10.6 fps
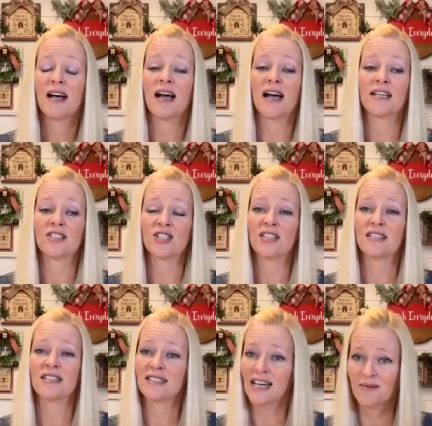and she
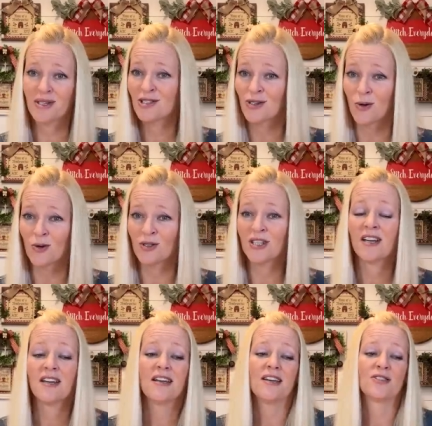is nine months old.
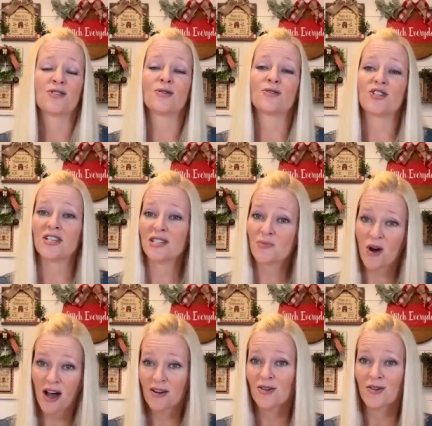So she has
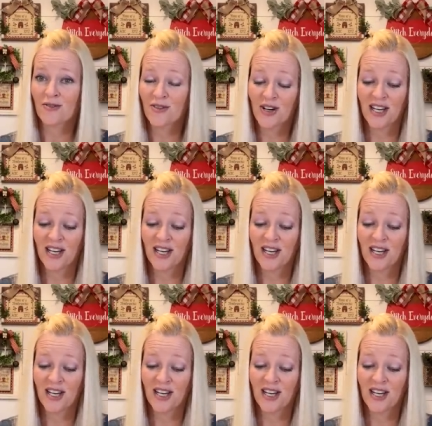brought her over